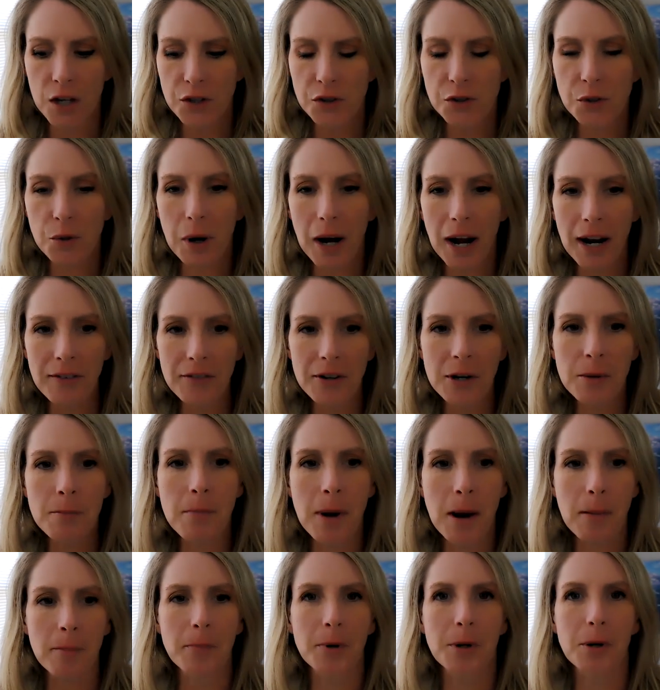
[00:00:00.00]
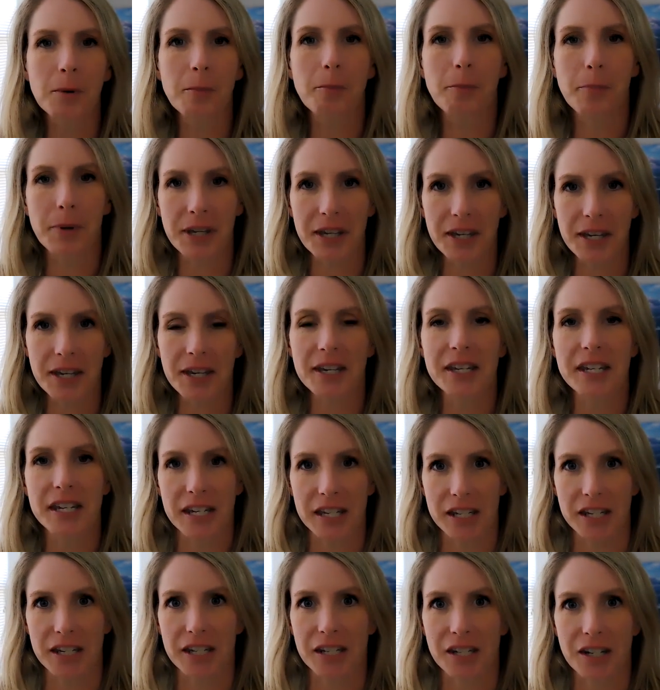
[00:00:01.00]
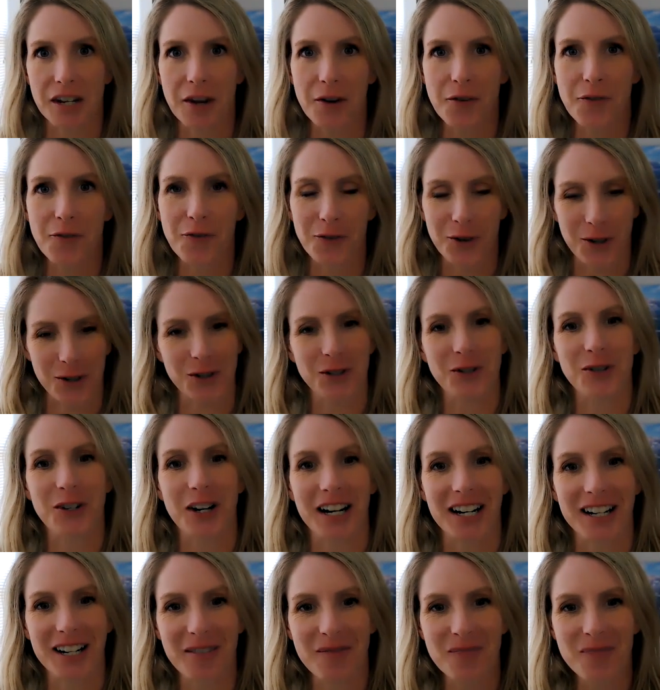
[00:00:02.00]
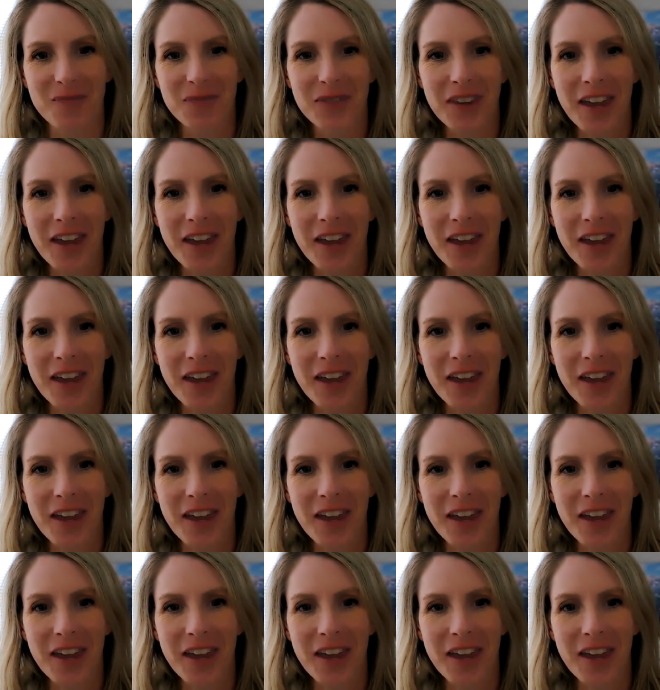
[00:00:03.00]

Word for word: So I remember being in first grade,